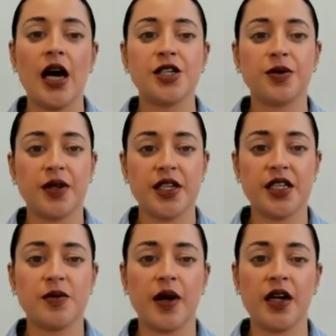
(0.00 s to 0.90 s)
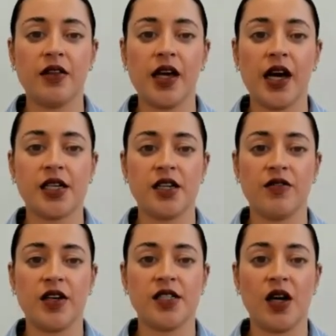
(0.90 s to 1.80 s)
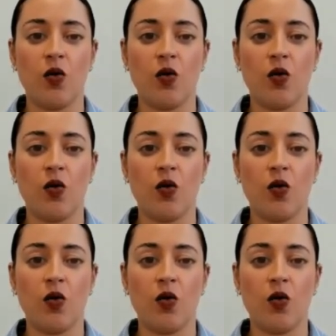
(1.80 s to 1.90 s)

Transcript: to participate in the activities they